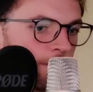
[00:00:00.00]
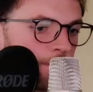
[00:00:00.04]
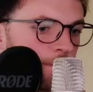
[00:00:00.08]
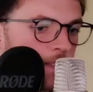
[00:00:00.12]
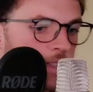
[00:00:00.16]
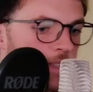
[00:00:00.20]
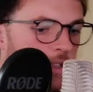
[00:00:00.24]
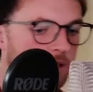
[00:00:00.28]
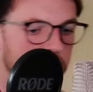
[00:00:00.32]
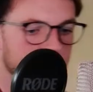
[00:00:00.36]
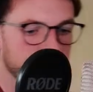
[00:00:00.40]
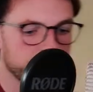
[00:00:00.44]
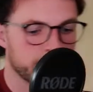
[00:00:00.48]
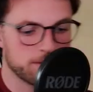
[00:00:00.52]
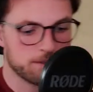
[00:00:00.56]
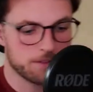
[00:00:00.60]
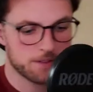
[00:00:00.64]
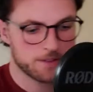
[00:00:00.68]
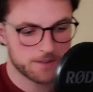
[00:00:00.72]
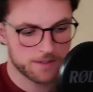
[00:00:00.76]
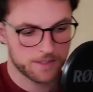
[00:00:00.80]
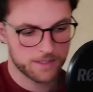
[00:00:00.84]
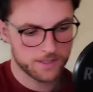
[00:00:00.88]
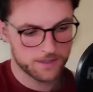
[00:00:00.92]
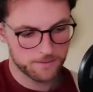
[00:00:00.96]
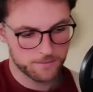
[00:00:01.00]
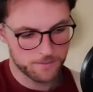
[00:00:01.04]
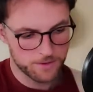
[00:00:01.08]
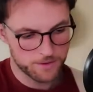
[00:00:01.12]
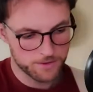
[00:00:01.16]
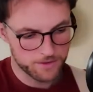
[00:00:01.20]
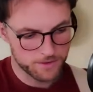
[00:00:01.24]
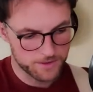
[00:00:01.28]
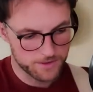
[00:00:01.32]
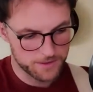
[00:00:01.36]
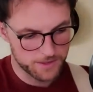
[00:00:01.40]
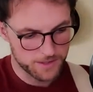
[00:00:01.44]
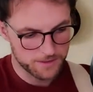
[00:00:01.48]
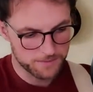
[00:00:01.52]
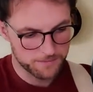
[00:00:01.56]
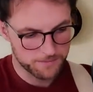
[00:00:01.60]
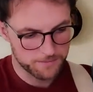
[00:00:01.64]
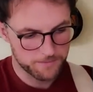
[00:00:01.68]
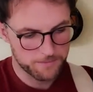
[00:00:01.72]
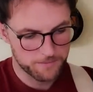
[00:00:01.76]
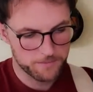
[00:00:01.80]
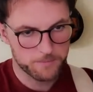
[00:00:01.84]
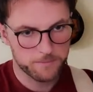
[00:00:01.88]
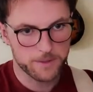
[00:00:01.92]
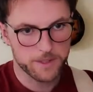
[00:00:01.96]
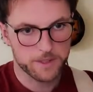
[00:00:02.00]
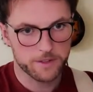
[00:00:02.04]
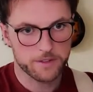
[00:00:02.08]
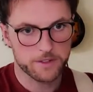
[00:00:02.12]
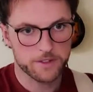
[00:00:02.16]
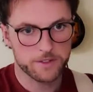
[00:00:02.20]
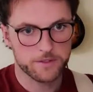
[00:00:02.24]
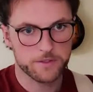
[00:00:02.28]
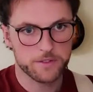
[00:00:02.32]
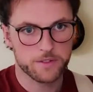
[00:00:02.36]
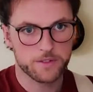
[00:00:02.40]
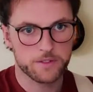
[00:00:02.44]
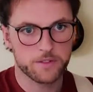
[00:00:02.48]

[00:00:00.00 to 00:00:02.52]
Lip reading: man around the scene, the music scene, Mick Christopher.